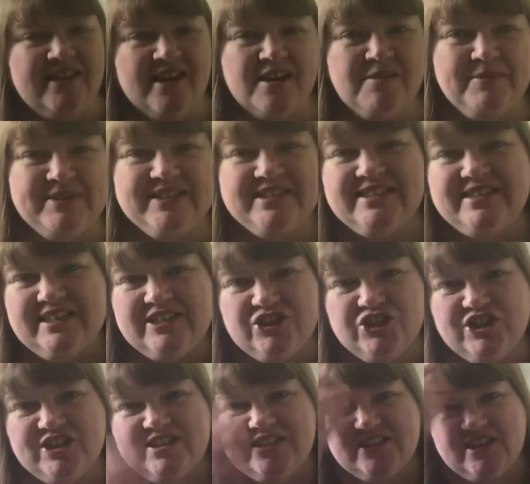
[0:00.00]
know, my
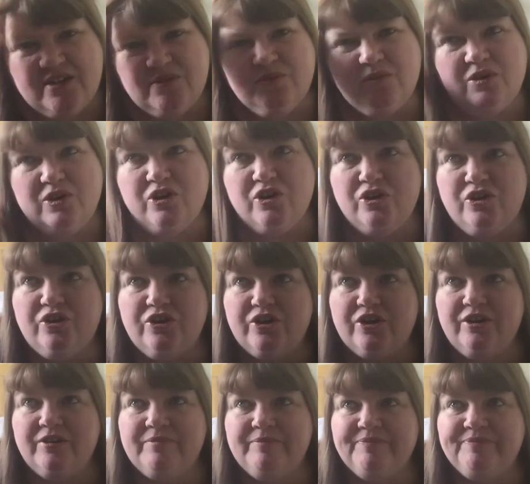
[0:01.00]
stitches don't look
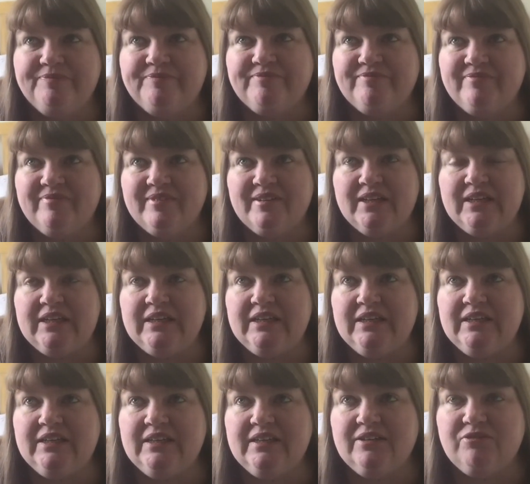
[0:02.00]

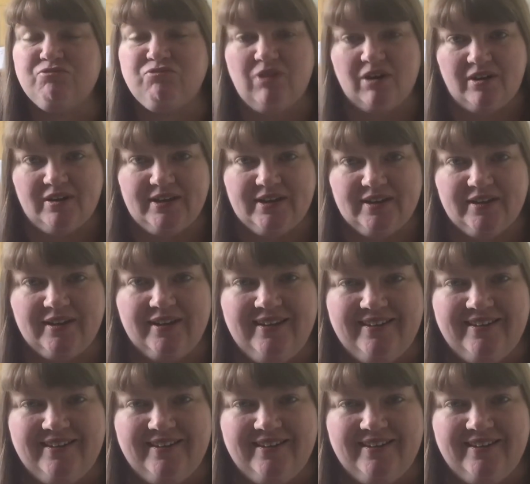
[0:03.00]
right.